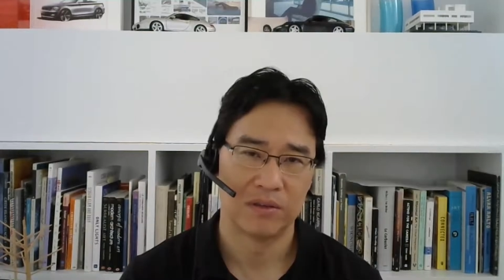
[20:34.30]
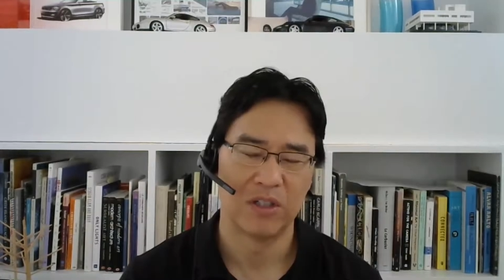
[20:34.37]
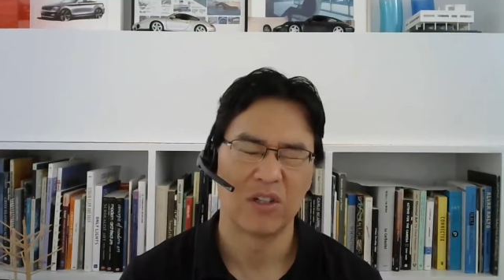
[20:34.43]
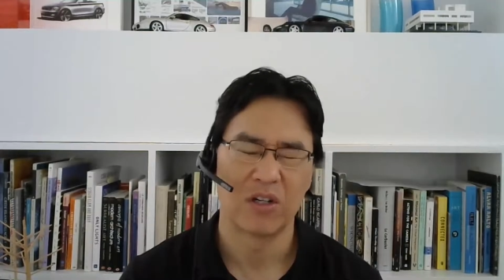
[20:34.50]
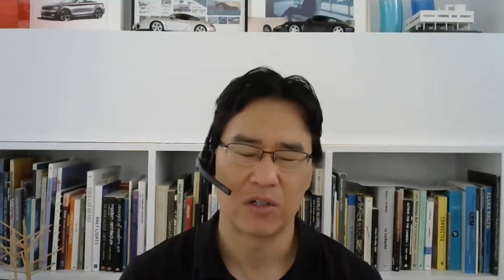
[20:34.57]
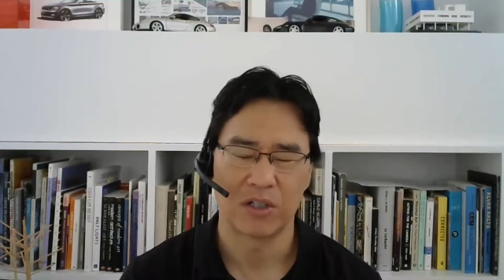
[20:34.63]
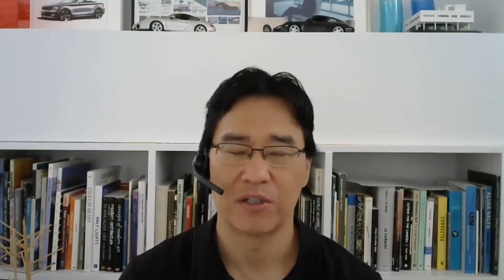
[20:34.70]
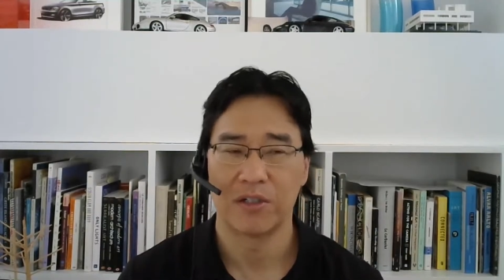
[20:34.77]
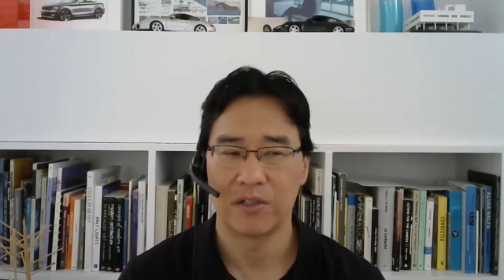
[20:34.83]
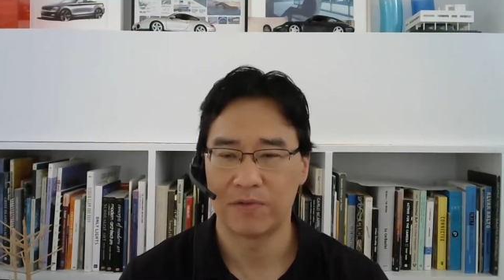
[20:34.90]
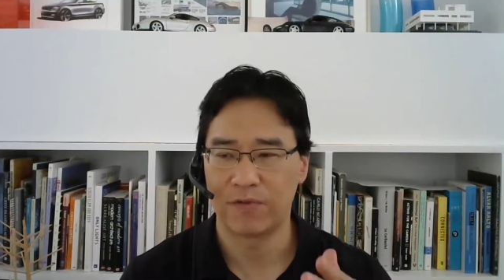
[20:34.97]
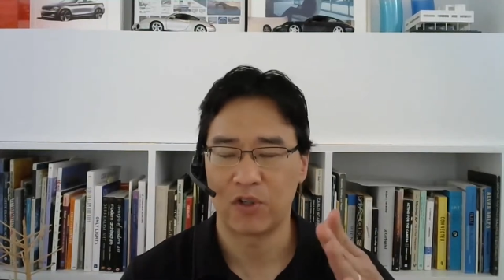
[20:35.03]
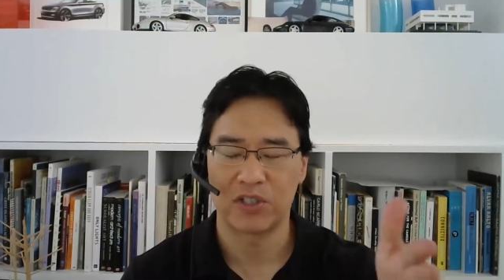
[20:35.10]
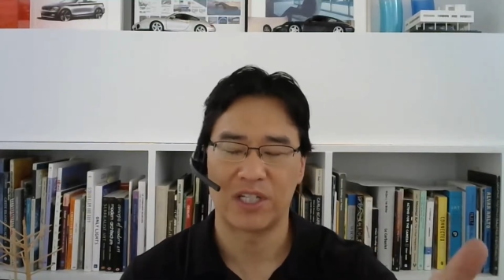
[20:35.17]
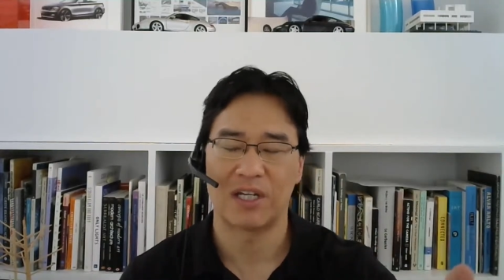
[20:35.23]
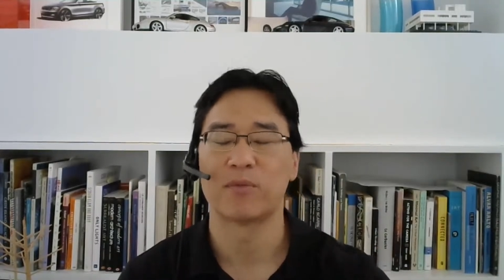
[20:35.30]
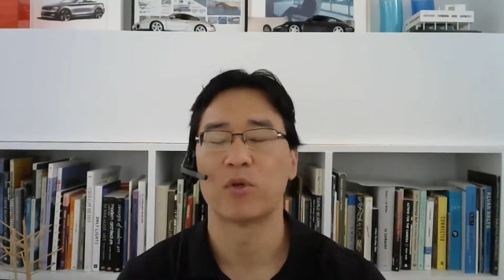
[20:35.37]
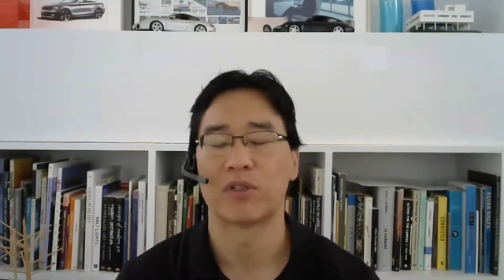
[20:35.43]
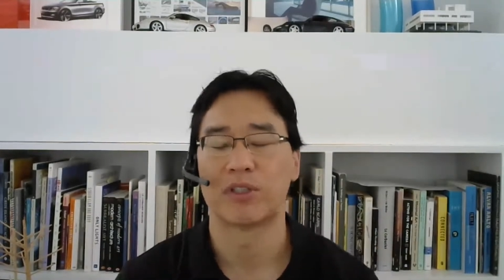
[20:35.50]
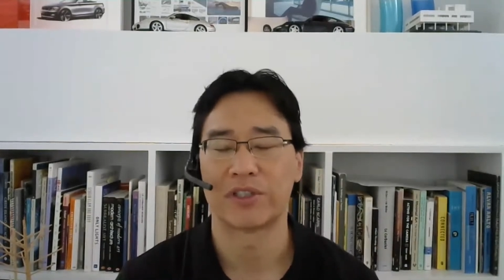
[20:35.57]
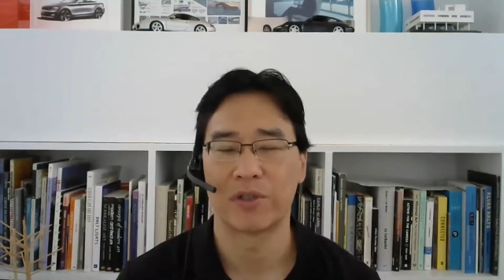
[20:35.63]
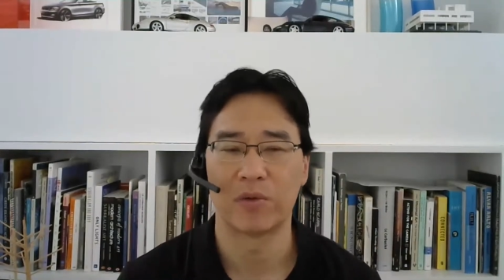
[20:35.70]
No. For example,
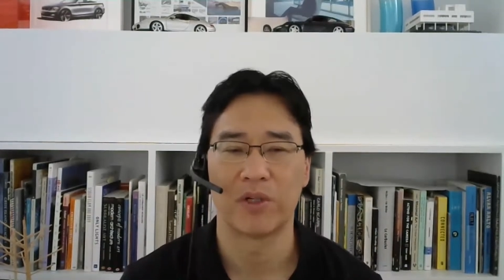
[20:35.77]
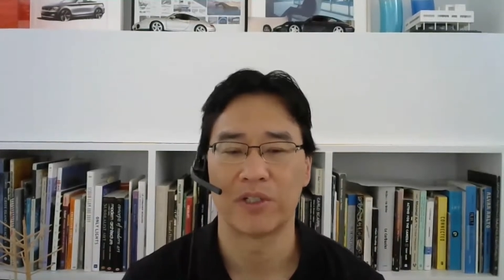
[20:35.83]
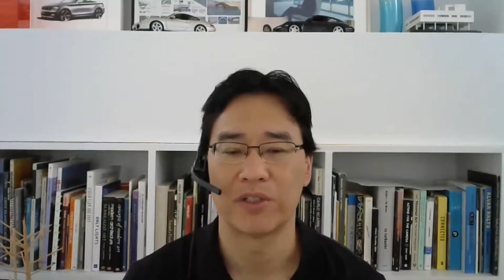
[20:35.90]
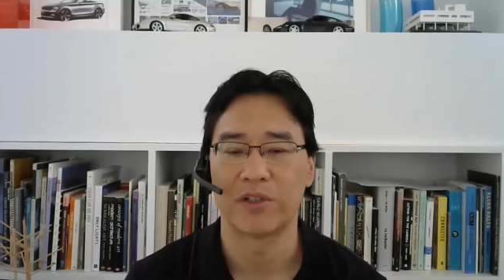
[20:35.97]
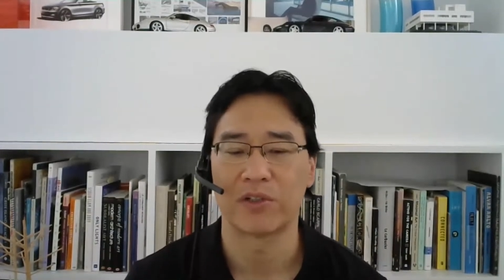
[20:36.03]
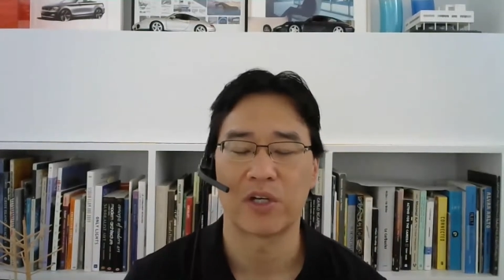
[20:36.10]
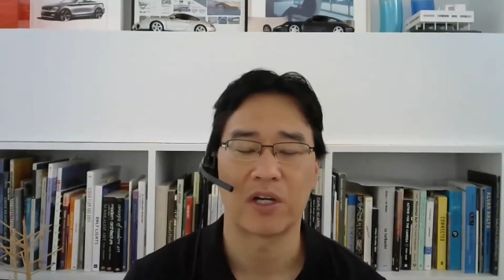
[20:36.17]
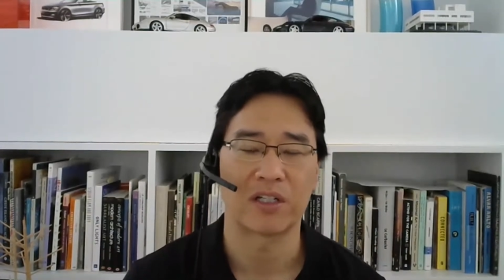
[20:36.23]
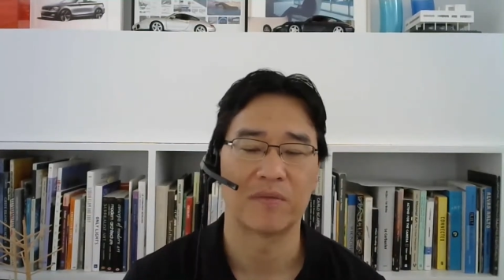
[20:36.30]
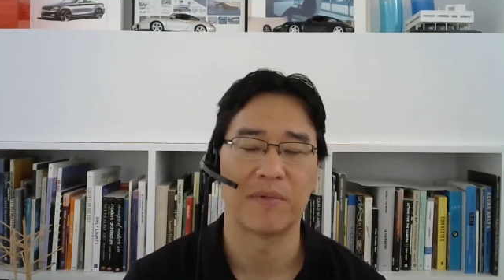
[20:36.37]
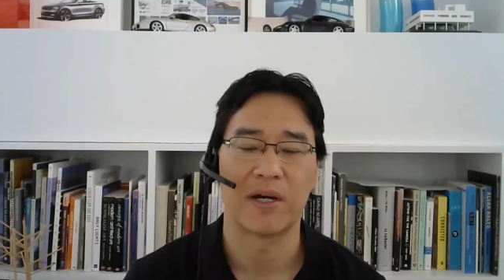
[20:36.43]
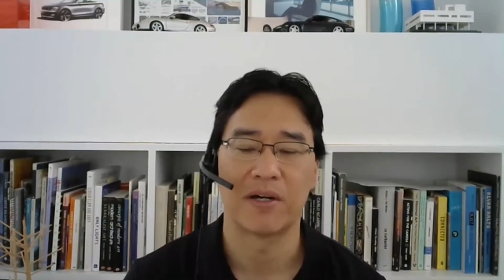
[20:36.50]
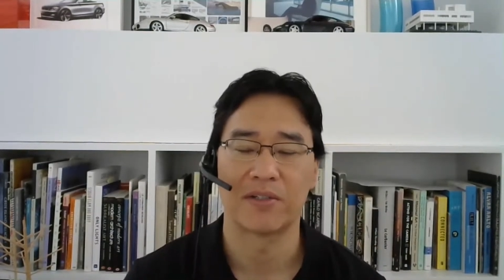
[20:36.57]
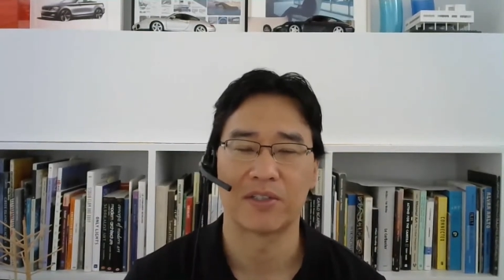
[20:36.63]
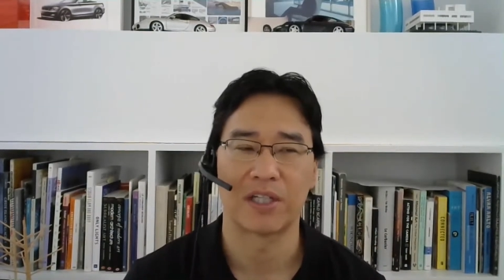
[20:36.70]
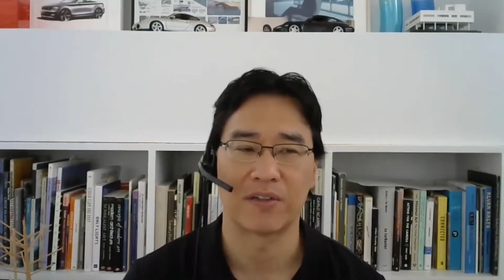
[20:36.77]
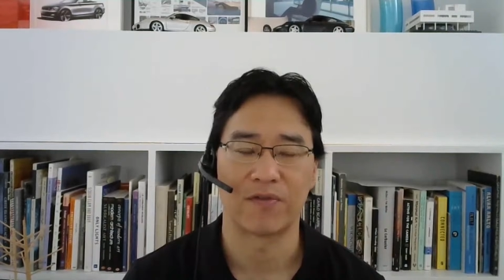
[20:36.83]
what you're talking about is,